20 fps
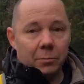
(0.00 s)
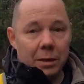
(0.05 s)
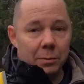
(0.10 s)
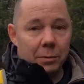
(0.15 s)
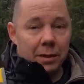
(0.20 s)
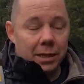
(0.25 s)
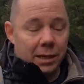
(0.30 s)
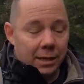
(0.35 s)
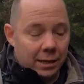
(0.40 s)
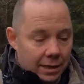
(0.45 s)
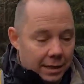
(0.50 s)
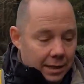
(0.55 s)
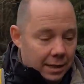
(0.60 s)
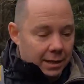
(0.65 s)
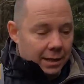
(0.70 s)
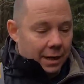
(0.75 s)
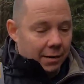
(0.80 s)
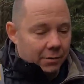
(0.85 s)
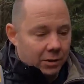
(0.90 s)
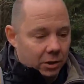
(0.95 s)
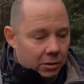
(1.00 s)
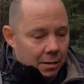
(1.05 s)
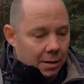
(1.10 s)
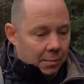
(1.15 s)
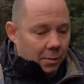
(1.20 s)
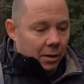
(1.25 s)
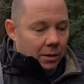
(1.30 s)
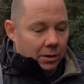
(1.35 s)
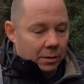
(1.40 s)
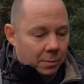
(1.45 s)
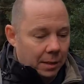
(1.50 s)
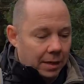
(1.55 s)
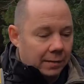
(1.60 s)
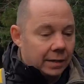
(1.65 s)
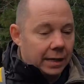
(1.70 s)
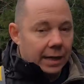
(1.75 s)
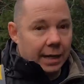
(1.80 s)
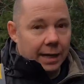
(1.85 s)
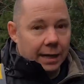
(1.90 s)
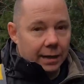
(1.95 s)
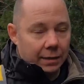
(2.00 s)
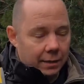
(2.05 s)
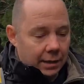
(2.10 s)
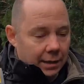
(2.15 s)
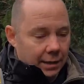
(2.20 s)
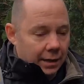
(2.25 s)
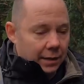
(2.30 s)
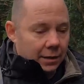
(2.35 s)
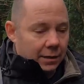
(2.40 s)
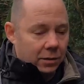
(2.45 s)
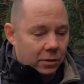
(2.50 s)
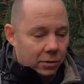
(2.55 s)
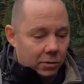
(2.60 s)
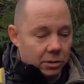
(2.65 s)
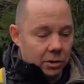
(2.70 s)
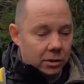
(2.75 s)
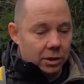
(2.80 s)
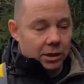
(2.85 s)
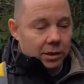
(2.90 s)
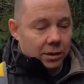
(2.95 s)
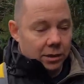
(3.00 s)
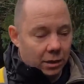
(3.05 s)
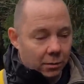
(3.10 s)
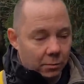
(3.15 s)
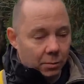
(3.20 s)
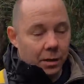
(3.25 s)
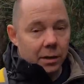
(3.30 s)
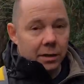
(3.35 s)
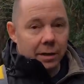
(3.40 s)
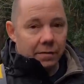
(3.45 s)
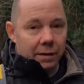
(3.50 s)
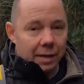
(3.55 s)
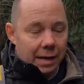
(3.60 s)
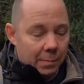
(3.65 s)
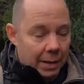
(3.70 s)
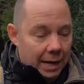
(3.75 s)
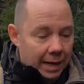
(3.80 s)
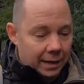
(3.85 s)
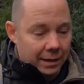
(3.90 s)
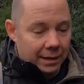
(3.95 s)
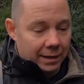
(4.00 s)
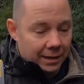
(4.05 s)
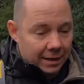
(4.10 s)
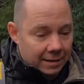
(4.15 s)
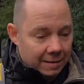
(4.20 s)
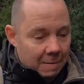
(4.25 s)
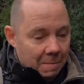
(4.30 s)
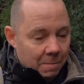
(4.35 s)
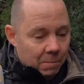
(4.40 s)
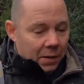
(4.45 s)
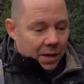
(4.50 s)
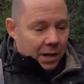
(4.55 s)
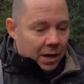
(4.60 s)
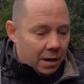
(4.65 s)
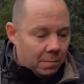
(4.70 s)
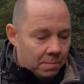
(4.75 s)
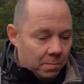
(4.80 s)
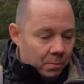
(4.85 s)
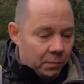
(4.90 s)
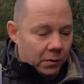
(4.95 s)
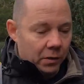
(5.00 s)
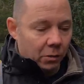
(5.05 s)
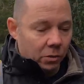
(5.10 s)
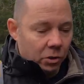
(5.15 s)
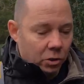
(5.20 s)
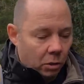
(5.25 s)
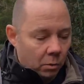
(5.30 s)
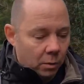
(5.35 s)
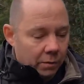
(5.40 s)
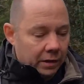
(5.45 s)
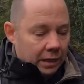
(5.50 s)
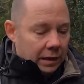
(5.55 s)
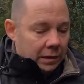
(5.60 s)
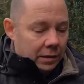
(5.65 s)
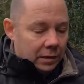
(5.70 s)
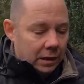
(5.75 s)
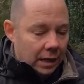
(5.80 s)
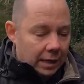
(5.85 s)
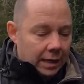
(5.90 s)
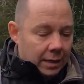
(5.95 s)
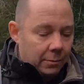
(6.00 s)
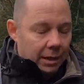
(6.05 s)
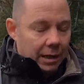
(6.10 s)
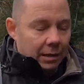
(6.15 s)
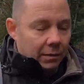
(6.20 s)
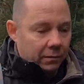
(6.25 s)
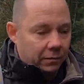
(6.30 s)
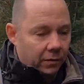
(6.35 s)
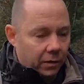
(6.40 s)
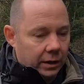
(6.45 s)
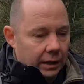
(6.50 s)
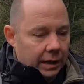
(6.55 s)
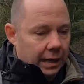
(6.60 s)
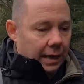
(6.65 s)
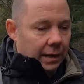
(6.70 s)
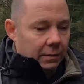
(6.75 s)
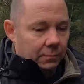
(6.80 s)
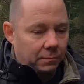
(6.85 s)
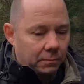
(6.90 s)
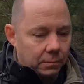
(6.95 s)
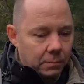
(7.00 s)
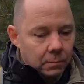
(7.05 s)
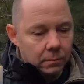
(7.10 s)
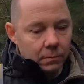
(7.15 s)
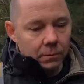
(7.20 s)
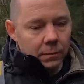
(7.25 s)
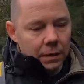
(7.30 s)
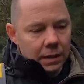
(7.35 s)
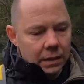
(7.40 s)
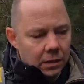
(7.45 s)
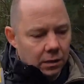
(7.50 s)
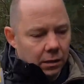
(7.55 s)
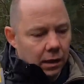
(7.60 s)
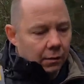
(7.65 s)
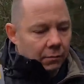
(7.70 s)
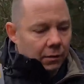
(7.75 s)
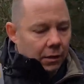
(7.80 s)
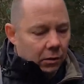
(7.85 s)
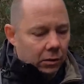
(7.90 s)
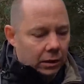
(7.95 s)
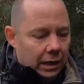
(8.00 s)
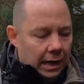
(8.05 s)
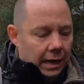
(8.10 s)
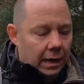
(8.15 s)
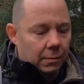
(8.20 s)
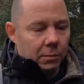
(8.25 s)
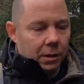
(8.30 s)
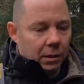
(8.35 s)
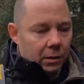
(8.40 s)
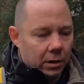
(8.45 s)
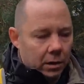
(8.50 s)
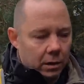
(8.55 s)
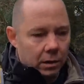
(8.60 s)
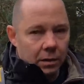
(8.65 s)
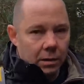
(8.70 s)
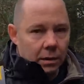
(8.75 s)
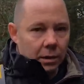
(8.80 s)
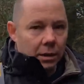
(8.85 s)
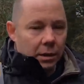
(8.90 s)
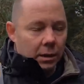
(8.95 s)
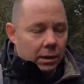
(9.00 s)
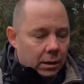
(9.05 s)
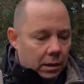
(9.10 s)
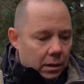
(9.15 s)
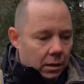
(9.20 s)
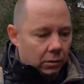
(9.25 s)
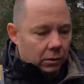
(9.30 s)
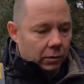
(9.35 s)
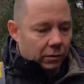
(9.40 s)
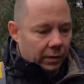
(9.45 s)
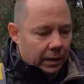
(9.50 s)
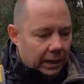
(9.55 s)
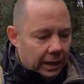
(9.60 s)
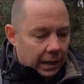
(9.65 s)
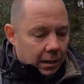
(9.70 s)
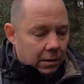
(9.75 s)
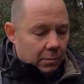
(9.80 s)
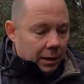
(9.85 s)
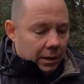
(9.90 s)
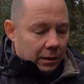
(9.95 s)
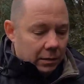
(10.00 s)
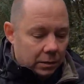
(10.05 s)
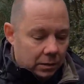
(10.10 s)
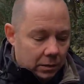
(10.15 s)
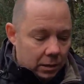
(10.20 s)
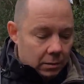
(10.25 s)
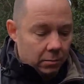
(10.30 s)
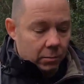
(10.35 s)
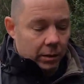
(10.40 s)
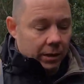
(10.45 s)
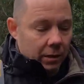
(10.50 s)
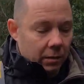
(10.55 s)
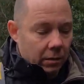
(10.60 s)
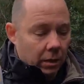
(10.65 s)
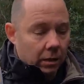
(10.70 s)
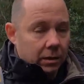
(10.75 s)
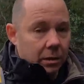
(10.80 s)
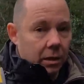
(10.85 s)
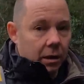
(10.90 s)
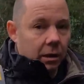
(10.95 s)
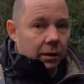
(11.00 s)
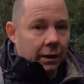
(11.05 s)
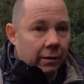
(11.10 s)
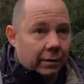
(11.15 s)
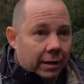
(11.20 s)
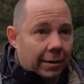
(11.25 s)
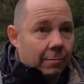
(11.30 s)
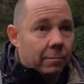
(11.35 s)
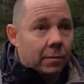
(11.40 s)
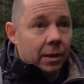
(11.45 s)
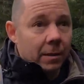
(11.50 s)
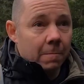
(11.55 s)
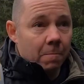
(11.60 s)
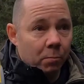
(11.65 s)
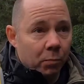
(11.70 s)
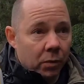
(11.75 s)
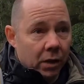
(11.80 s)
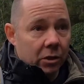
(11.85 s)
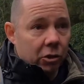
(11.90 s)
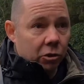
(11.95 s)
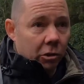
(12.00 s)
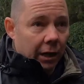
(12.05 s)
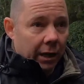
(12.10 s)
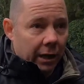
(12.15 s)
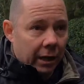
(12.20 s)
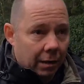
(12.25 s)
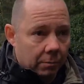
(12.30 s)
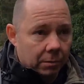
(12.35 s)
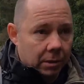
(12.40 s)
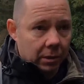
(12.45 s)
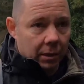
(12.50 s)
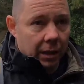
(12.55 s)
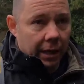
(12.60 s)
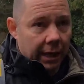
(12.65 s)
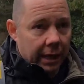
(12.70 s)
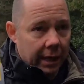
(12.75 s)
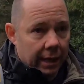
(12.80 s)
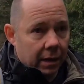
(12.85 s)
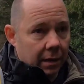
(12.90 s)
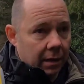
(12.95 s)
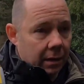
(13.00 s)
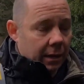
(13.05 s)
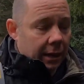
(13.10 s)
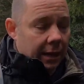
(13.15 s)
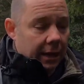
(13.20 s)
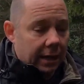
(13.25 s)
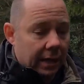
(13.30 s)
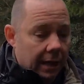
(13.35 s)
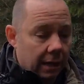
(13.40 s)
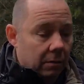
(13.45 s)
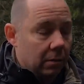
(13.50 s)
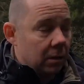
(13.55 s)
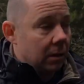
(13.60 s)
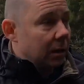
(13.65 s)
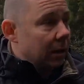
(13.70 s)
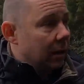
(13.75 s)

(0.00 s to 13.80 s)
really having too many pints of beer in there and eating the sausages and I'll probably never get back. Um, not sure whether you can stay there, we didn't find out. So I'll have to look that up on the, on the video because we do like the idea of getting the train up to here, Edale,